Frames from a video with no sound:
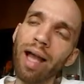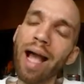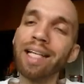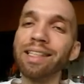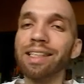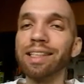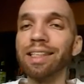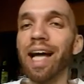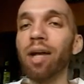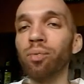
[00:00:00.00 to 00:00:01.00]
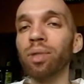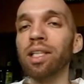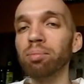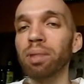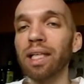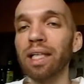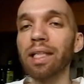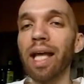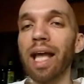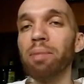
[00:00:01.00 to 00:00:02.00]
has just not really
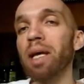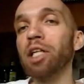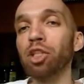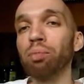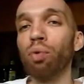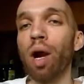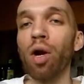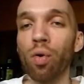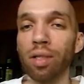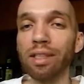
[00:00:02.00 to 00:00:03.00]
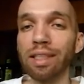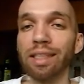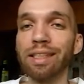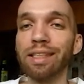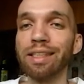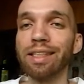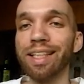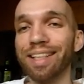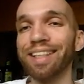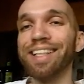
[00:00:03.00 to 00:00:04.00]
been a major priority
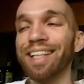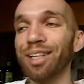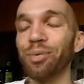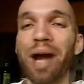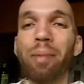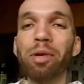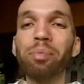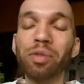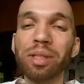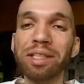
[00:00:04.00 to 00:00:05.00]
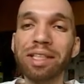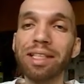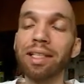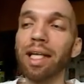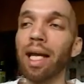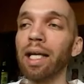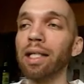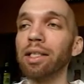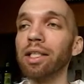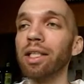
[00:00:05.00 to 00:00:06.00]
in the rap community.
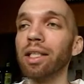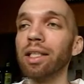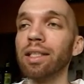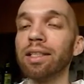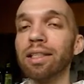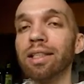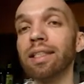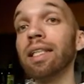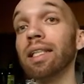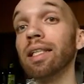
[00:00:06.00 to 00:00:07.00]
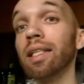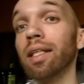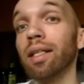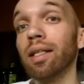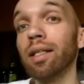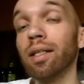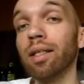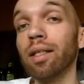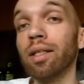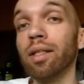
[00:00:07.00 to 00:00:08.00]
And to see
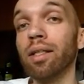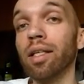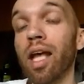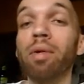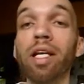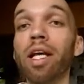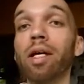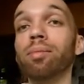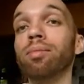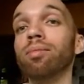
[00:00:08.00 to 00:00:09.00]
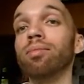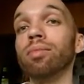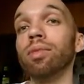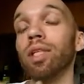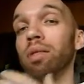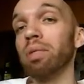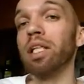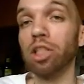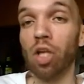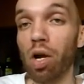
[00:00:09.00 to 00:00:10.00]
Eminem and
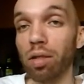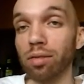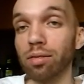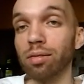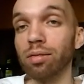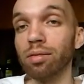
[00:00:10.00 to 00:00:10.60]
Big Sean